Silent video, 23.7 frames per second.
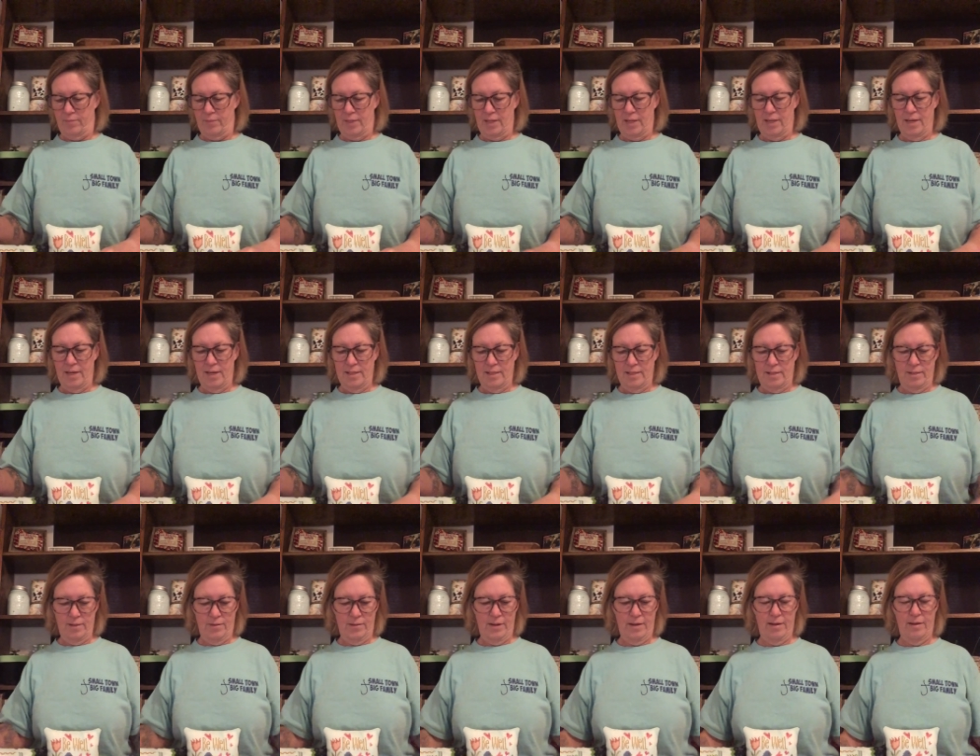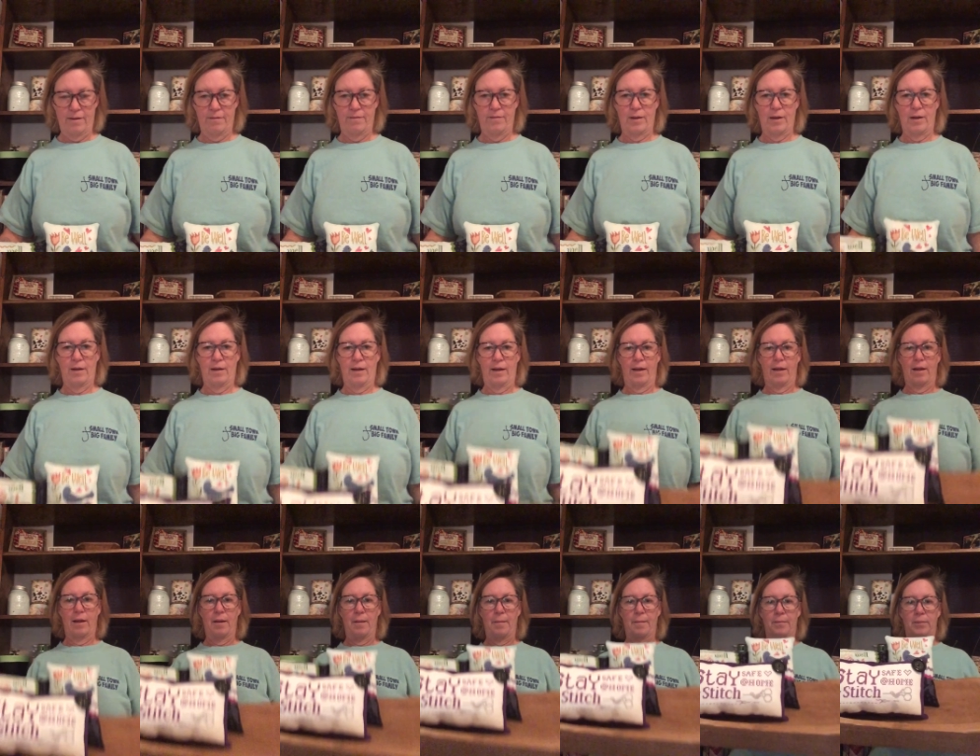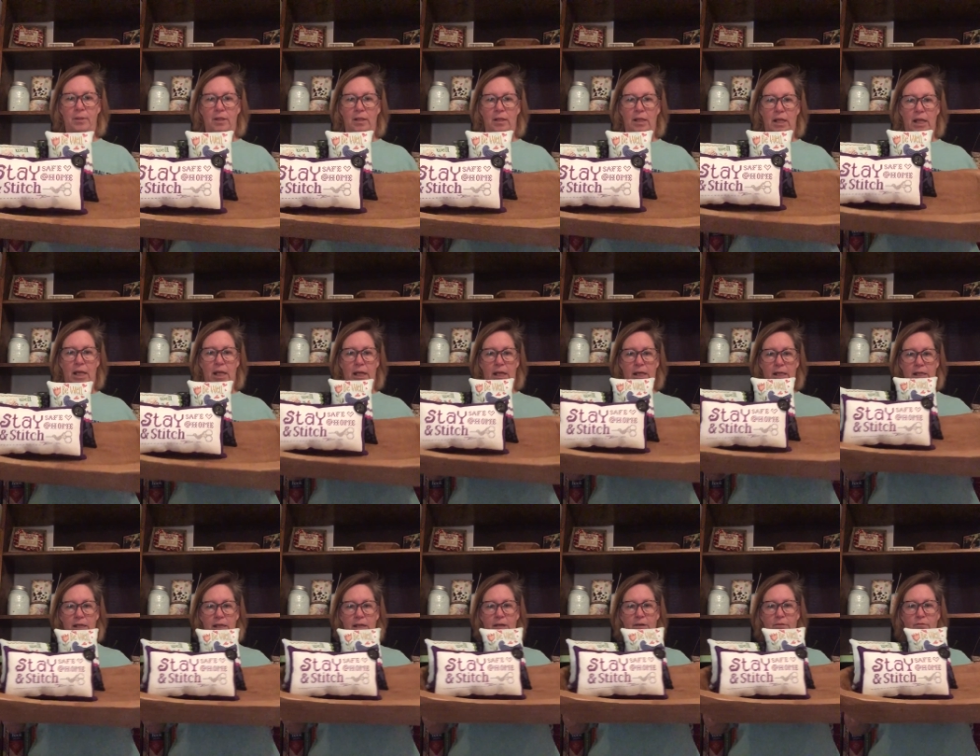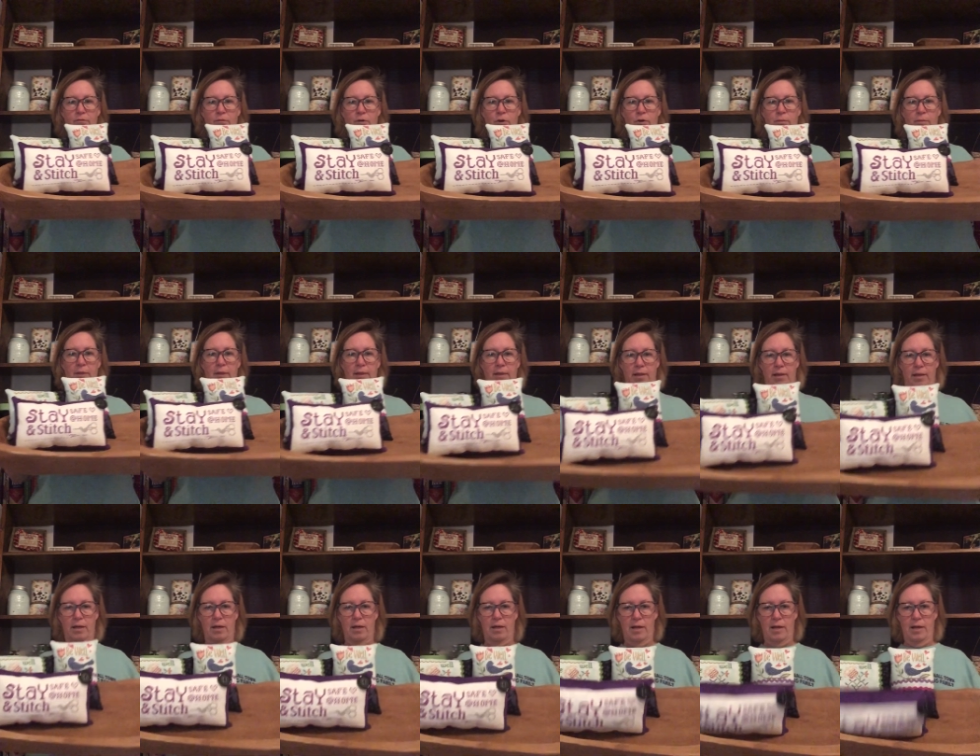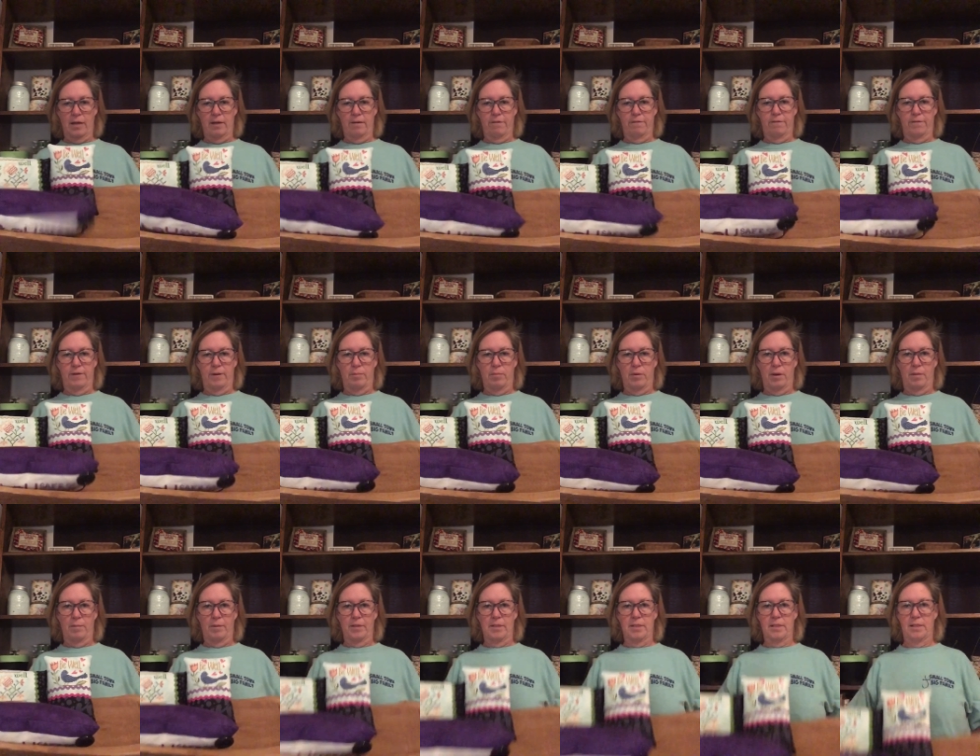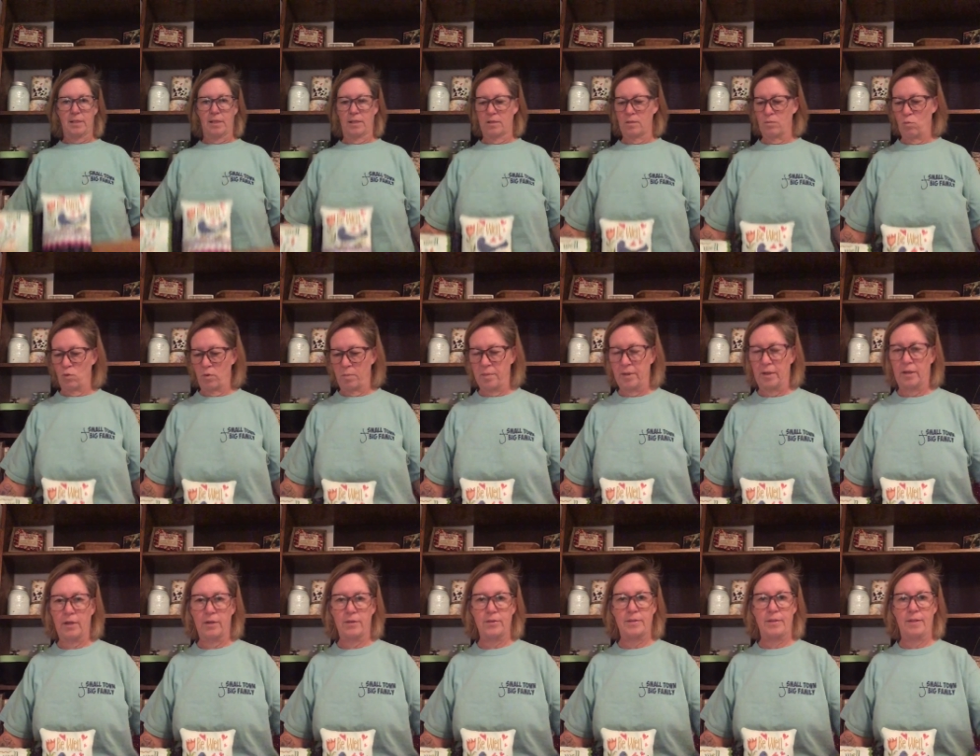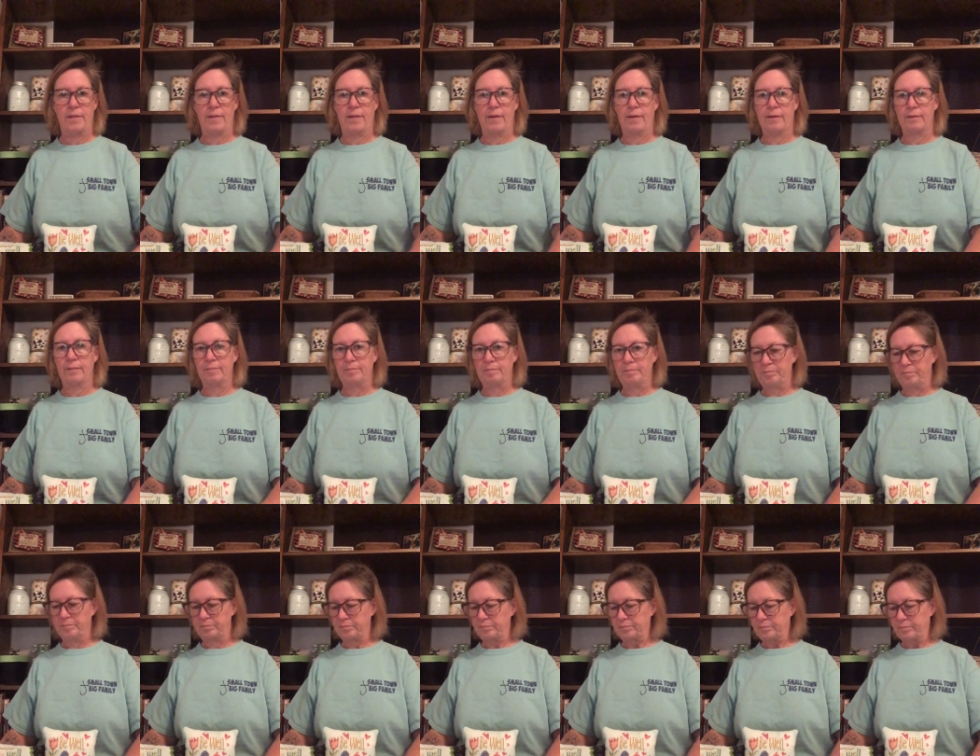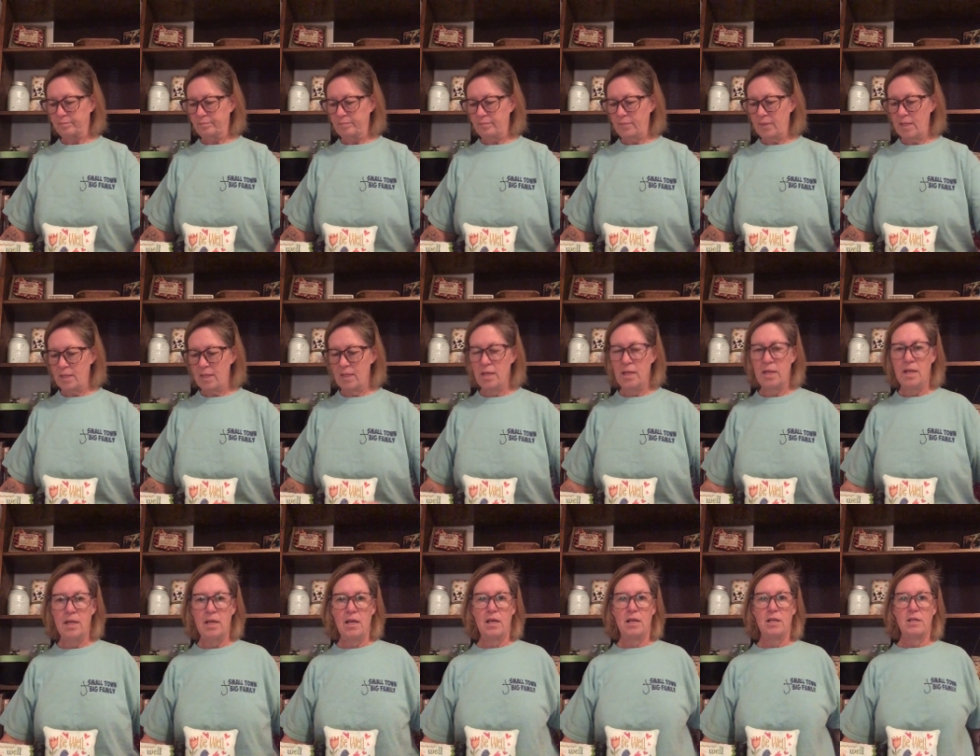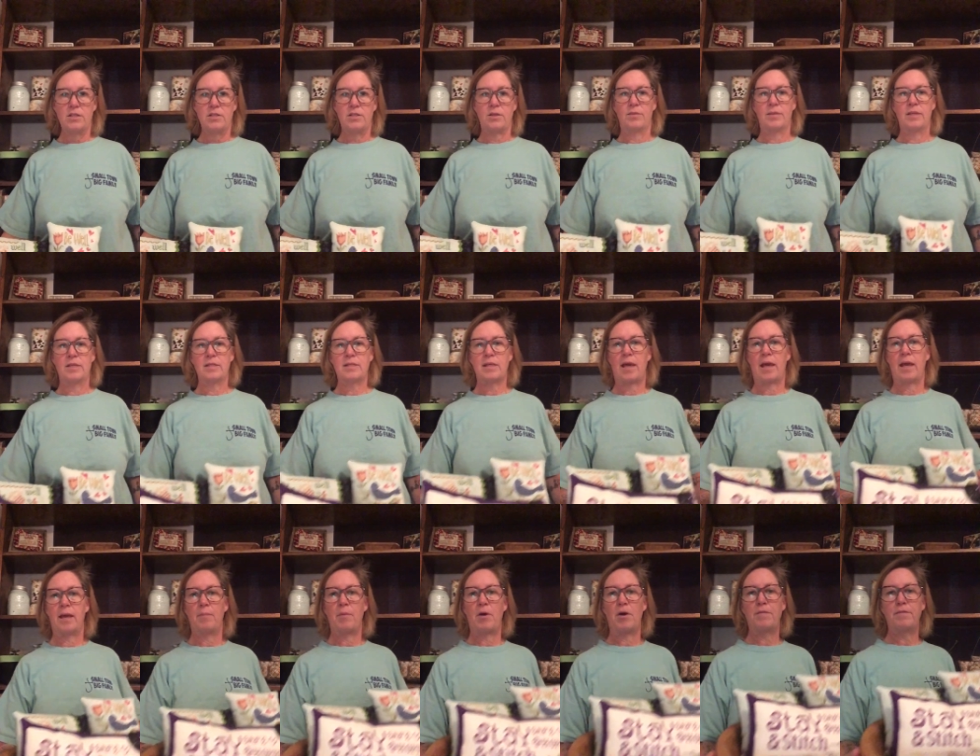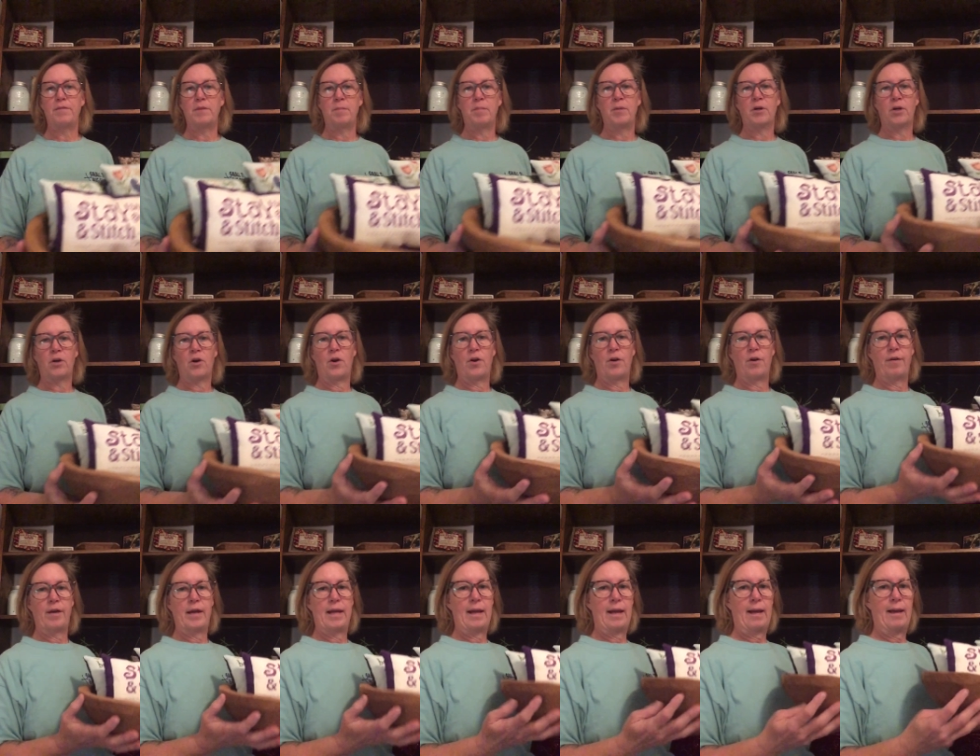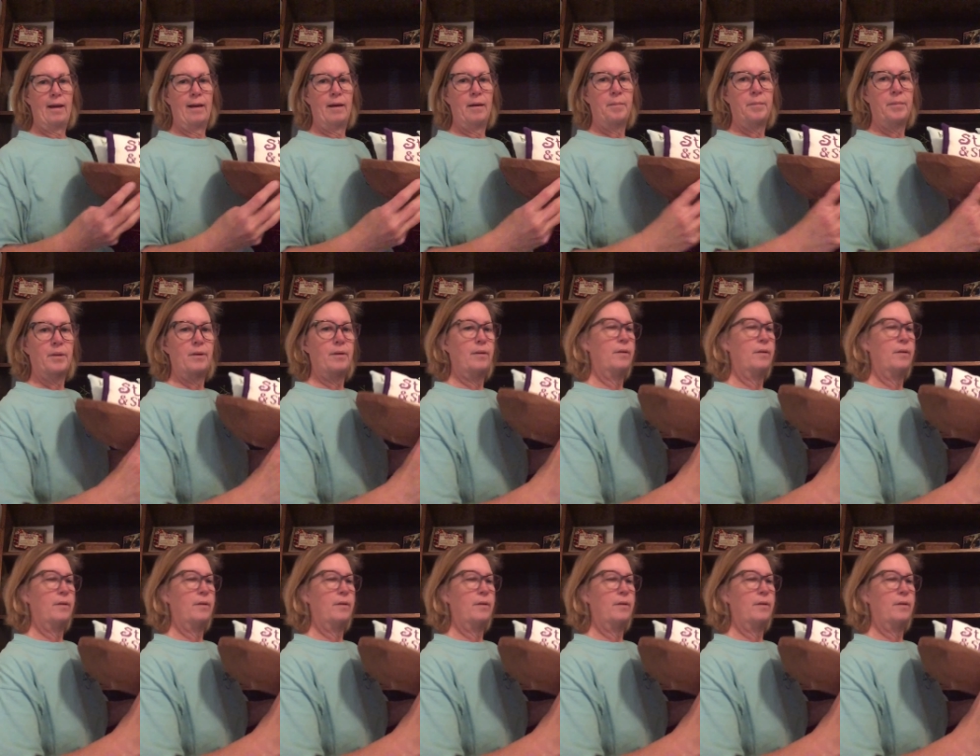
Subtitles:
And I still have like plenty of room in there. I could fit probably 6 more pillows in there. So this came off the Mercari app.